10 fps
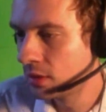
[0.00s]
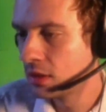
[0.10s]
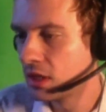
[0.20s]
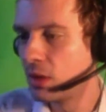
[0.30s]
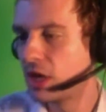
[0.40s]

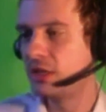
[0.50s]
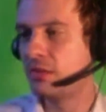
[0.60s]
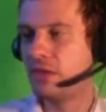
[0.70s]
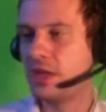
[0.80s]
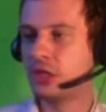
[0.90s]
Come on and
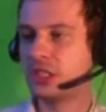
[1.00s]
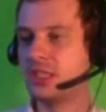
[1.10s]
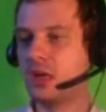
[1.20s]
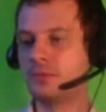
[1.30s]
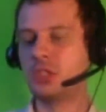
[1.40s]
defend
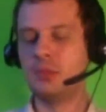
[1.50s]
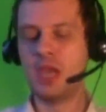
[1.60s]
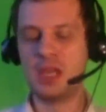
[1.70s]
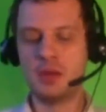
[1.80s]
yourself, G-Man.